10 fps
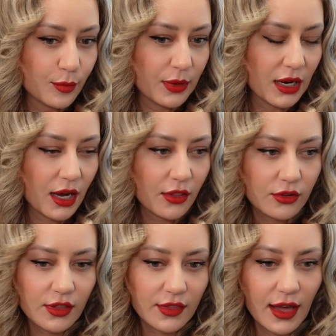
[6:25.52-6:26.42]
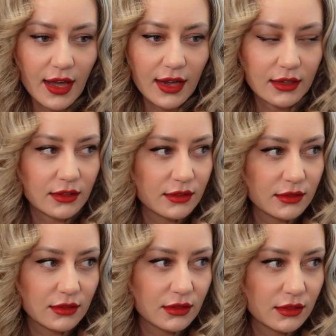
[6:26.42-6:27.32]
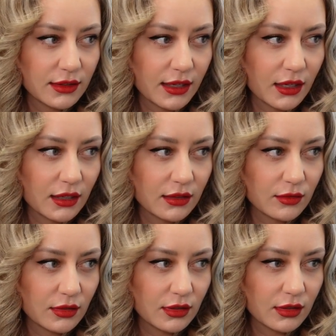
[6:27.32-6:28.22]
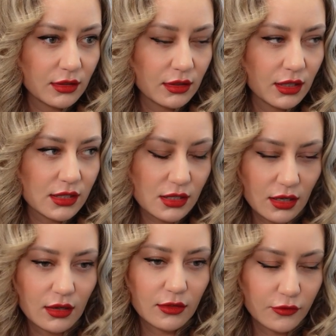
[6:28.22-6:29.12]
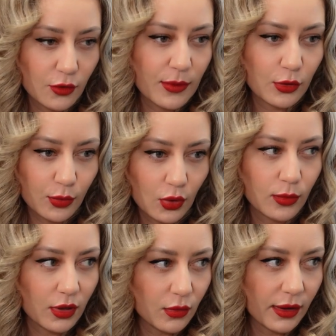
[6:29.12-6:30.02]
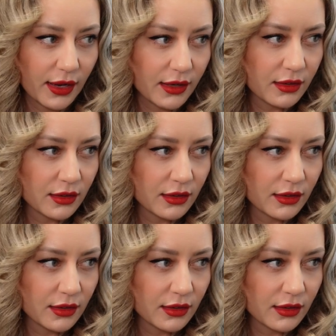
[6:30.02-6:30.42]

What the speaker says: But other than that, like it's a full mouth probe all the way.